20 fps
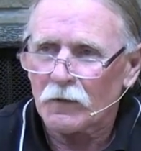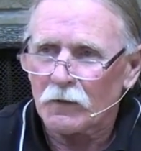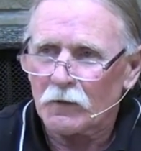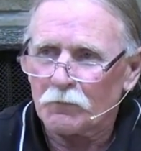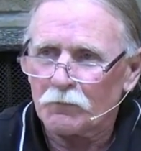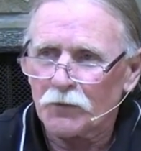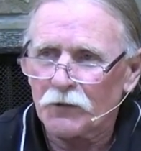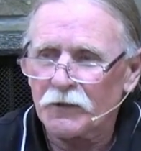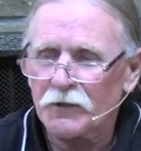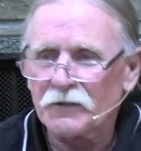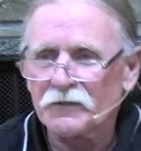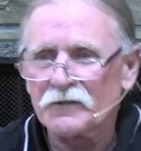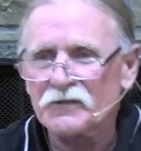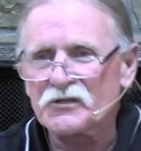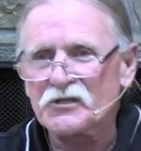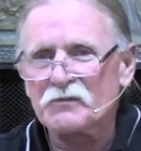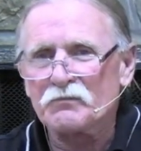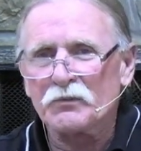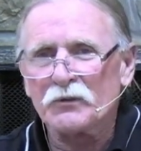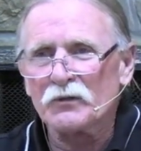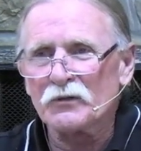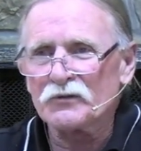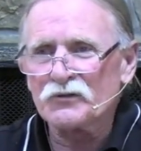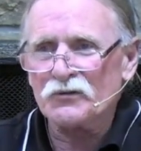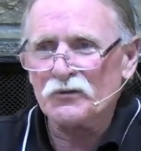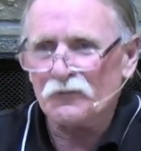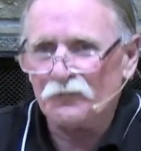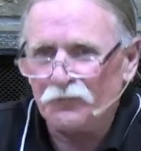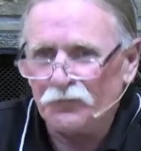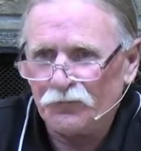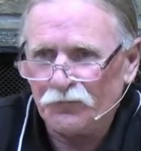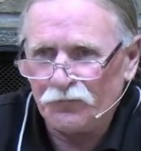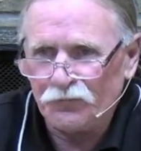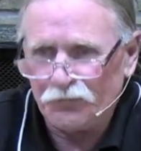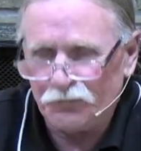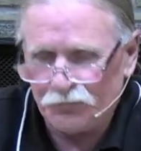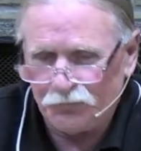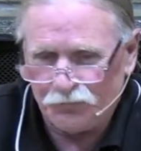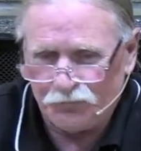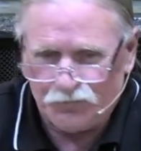but in the spiritual
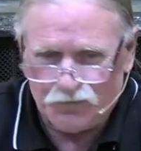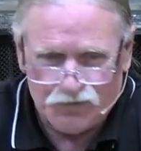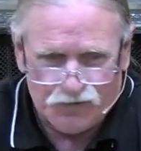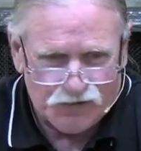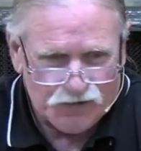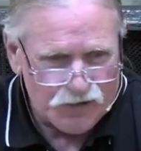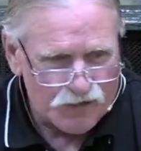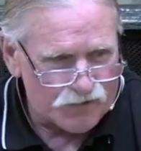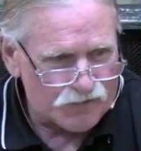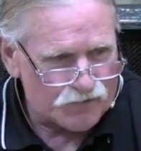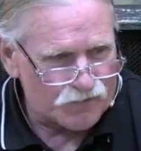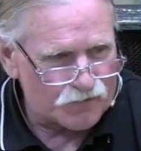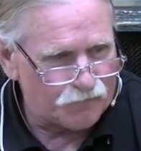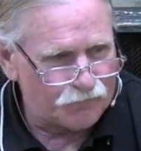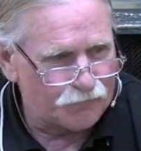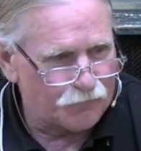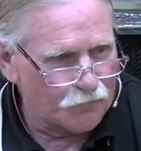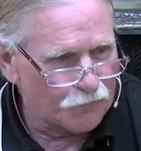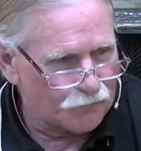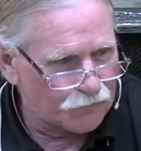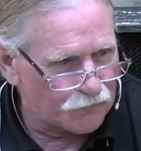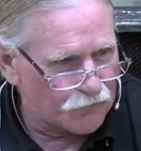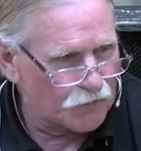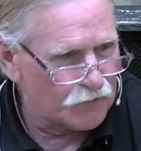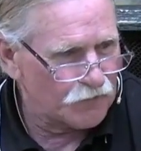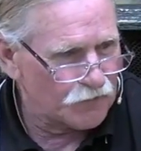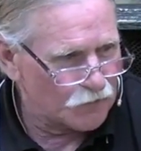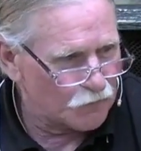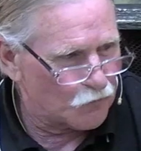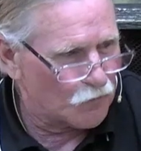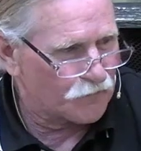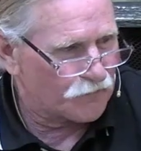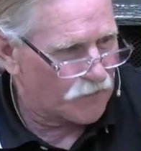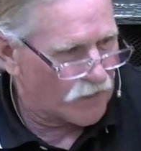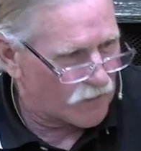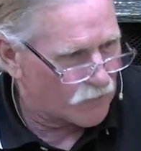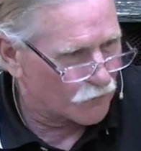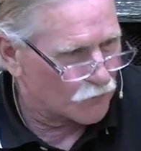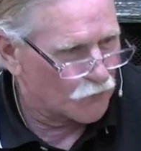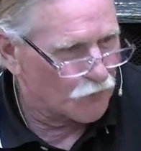sense of fulfilling what
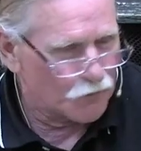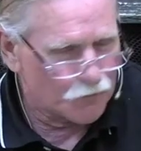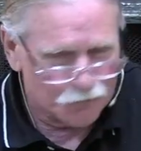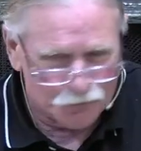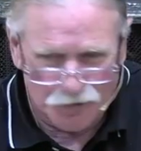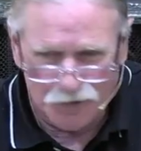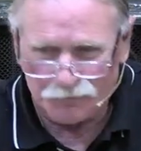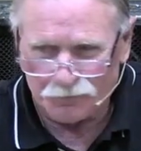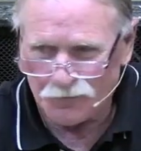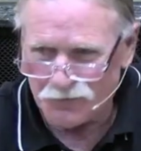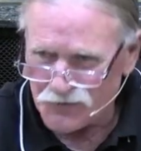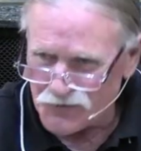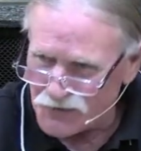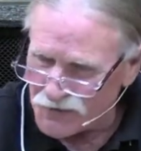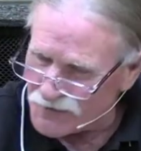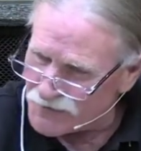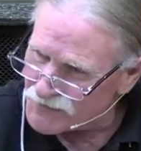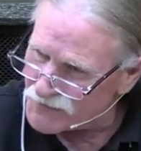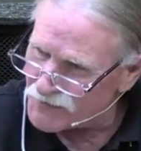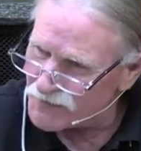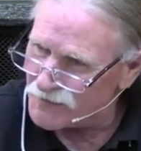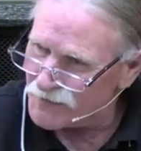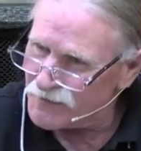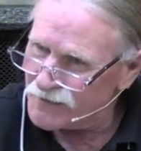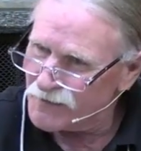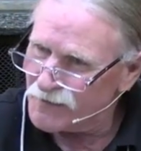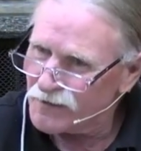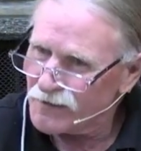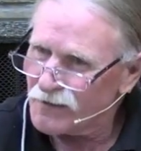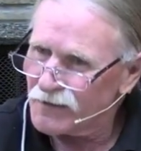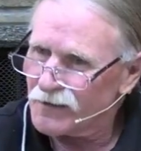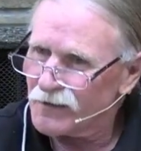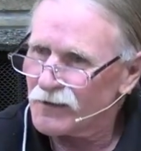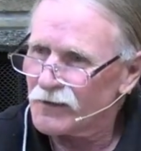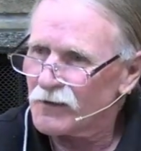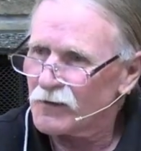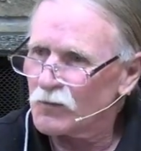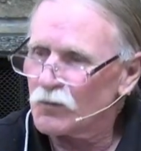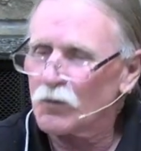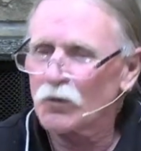that room represented,
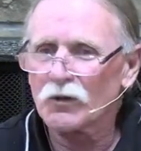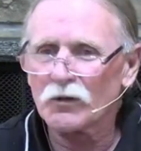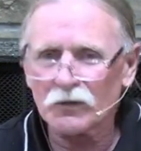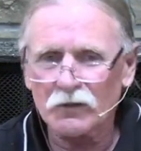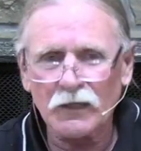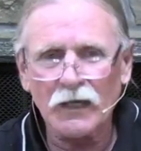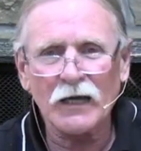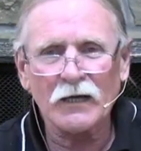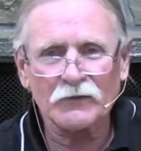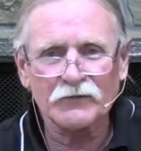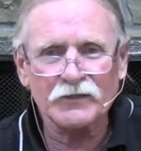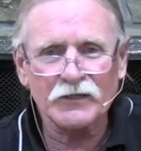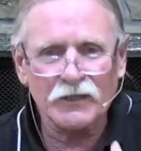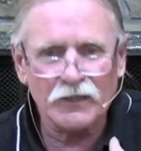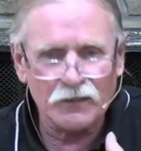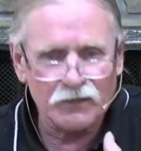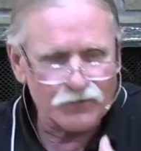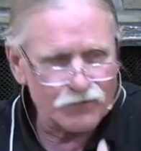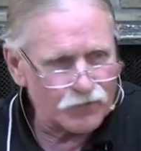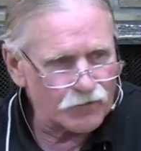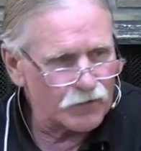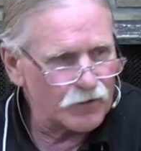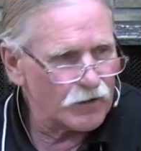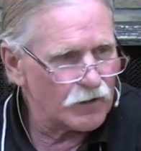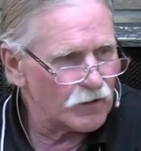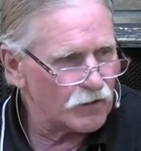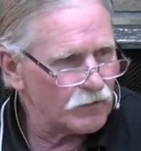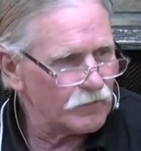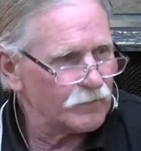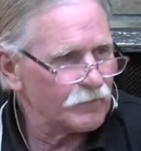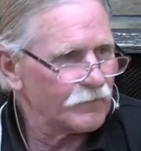we're allowed to enter in.